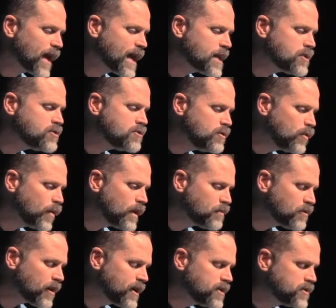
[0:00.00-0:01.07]
thank you. We
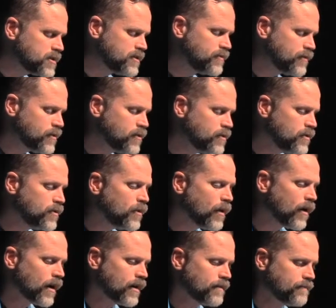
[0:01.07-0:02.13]
praise you for who
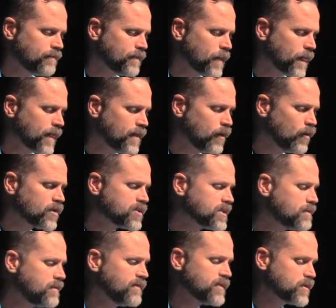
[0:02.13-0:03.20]
you are. Lord,
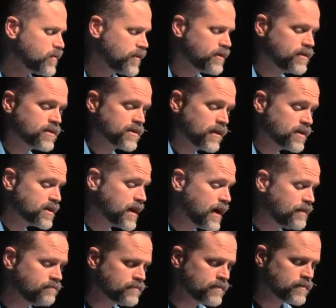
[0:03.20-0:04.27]
some of us, we do this all the
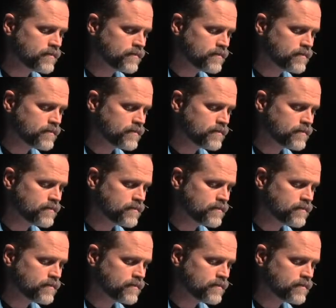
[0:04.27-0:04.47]
time.